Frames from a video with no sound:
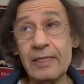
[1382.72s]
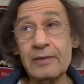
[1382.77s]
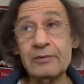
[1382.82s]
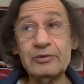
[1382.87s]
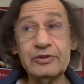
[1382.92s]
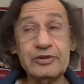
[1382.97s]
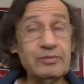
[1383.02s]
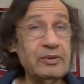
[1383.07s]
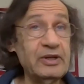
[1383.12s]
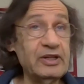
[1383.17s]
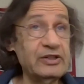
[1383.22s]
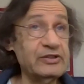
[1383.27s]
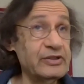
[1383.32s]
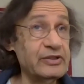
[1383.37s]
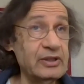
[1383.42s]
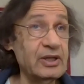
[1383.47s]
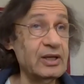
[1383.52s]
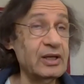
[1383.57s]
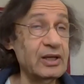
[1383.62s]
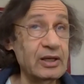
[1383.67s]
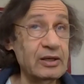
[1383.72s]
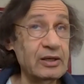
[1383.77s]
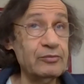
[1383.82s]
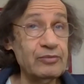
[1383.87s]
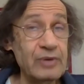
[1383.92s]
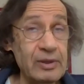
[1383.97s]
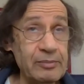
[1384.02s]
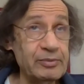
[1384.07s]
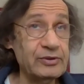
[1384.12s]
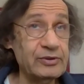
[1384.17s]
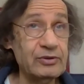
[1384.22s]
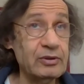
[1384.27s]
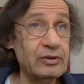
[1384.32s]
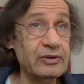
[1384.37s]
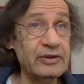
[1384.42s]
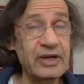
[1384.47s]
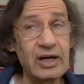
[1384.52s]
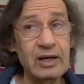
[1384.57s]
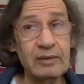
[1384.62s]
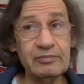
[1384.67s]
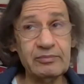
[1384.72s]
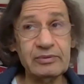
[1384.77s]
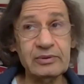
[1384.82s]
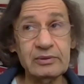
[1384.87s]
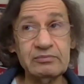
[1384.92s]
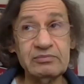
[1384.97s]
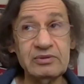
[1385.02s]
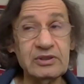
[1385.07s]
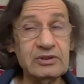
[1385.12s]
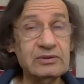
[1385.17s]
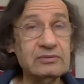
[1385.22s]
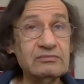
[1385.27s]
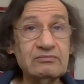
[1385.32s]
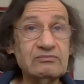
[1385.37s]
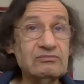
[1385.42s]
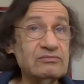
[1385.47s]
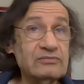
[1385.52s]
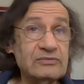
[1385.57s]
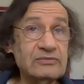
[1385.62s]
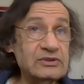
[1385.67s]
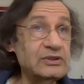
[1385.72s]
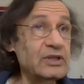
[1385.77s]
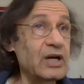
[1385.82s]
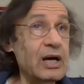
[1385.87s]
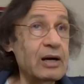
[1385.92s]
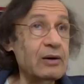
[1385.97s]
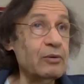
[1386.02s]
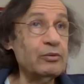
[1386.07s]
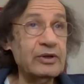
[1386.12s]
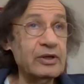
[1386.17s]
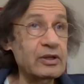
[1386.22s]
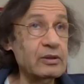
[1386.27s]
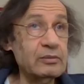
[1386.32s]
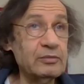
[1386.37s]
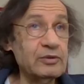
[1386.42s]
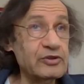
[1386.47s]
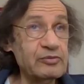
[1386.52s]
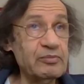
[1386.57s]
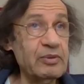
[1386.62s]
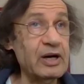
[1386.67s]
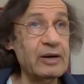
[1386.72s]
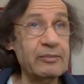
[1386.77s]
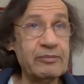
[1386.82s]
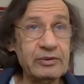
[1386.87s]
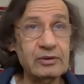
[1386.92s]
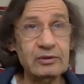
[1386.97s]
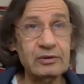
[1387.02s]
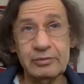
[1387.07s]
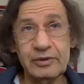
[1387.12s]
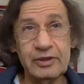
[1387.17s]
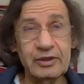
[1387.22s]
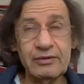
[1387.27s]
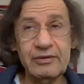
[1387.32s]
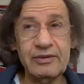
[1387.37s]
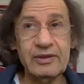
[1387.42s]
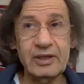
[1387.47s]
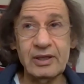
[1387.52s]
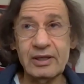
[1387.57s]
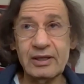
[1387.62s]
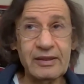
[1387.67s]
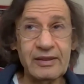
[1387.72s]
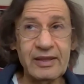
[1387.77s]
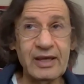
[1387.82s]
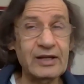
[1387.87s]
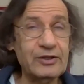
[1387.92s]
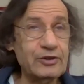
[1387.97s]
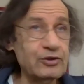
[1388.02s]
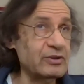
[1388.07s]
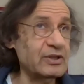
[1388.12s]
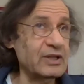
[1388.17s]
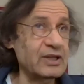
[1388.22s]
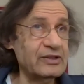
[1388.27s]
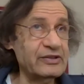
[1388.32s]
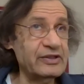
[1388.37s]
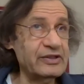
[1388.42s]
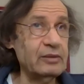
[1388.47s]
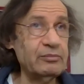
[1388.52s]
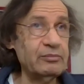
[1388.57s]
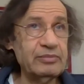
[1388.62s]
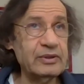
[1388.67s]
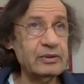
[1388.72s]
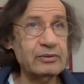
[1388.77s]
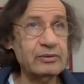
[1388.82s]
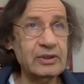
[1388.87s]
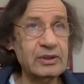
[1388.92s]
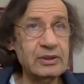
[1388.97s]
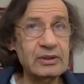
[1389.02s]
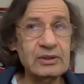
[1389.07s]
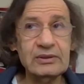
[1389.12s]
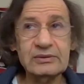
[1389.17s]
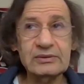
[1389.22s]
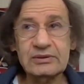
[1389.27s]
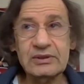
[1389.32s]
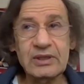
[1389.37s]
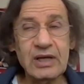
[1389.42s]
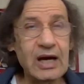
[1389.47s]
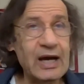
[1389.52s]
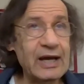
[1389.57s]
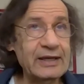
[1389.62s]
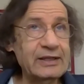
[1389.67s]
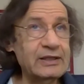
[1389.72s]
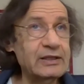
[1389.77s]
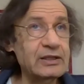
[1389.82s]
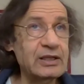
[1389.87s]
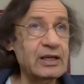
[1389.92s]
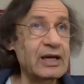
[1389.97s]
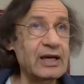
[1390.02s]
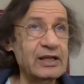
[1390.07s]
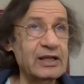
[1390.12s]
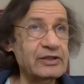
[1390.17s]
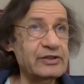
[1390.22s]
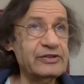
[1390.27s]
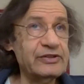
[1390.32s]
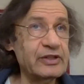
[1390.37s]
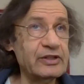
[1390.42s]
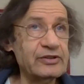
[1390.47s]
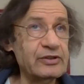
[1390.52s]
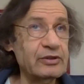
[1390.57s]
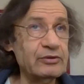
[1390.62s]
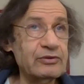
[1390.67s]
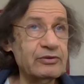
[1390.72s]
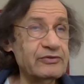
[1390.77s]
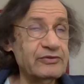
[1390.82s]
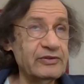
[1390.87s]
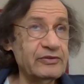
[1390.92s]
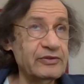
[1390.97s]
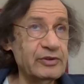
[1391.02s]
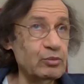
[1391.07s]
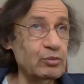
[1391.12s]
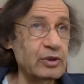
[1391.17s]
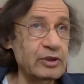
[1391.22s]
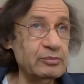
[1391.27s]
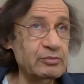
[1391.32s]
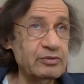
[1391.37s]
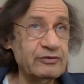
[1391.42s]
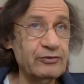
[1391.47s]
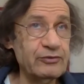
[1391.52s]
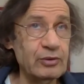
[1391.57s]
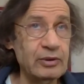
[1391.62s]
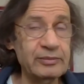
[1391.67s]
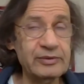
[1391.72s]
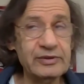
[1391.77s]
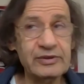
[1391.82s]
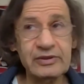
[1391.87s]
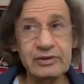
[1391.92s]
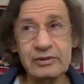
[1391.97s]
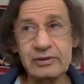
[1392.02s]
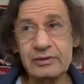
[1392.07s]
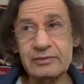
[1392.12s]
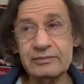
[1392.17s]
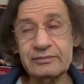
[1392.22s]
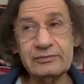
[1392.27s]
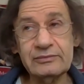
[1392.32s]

which makes it a repertory opera, but not one of the most popular when you think that during that same period, Aida had 651 performances.